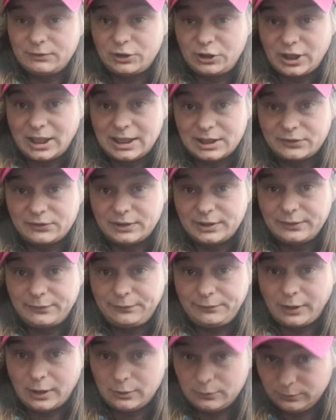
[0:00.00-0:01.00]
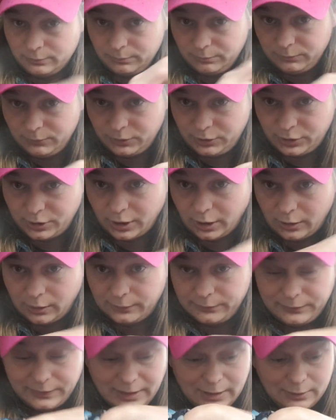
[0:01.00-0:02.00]
a chance for the float shut
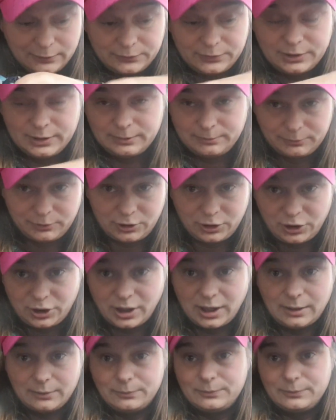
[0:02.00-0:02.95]
off valve to shut,